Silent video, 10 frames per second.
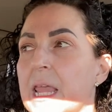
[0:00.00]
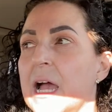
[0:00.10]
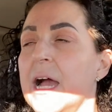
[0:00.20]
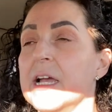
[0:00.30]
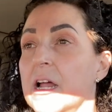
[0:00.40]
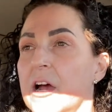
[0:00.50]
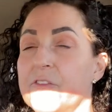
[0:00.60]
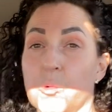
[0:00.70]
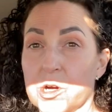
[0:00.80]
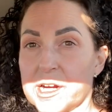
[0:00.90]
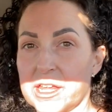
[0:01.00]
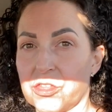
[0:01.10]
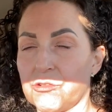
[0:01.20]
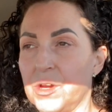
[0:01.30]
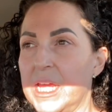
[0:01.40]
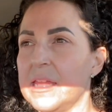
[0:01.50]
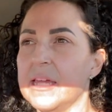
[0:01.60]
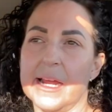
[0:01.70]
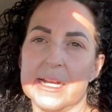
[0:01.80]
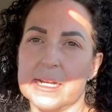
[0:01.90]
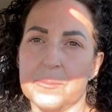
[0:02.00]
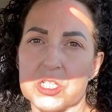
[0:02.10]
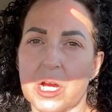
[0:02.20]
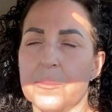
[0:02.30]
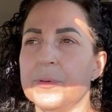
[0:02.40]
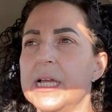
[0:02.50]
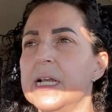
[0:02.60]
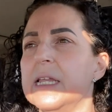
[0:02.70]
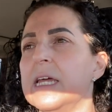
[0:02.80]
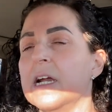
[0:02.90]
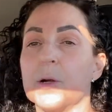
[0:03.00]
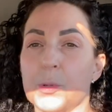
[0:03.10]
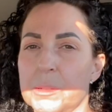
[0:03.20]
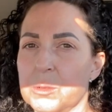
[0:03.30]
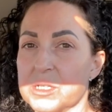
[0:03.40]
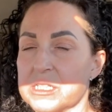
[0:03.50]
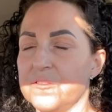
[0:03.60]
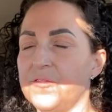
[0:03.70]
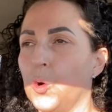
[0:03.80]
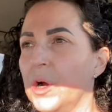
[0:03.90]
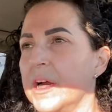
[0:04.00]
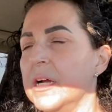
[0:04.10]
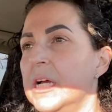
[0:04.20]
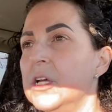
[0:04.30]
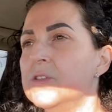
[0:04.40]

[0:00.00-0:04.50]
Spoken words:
I got off of work at 3, then I ended up shopping, and then our appointment was at 4,